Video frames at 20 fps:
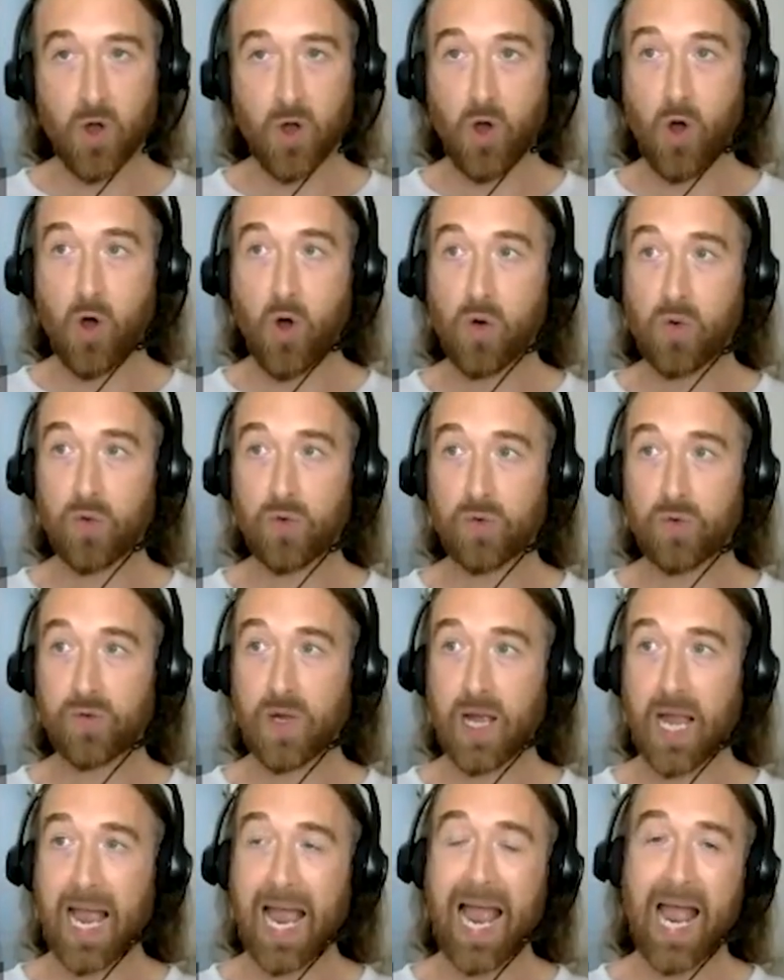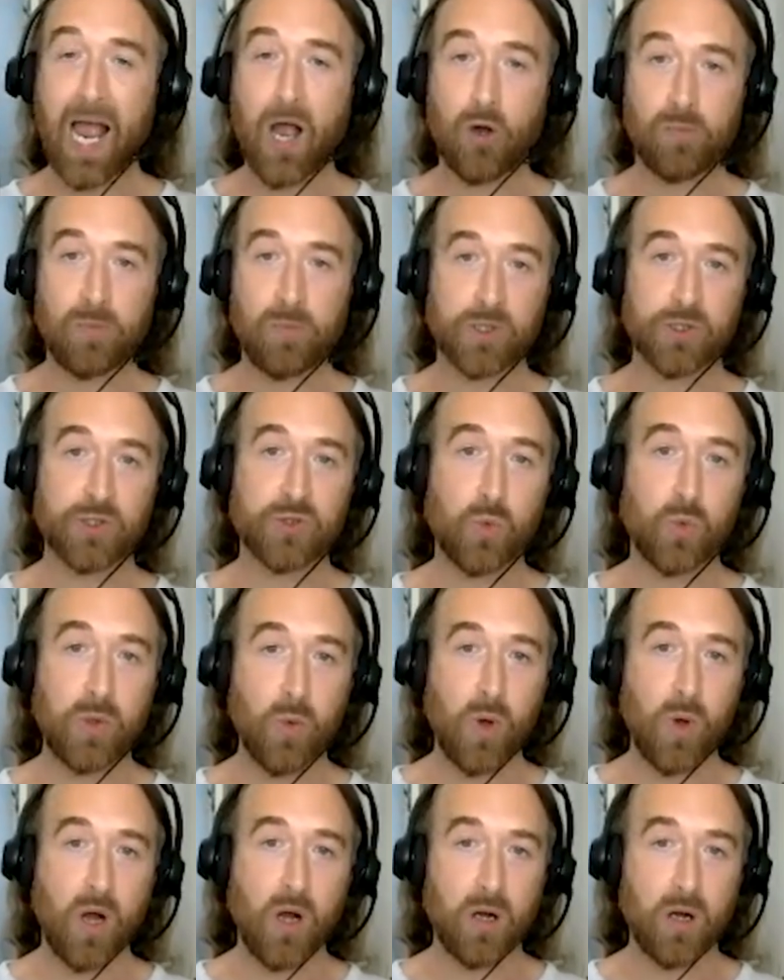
of how much we were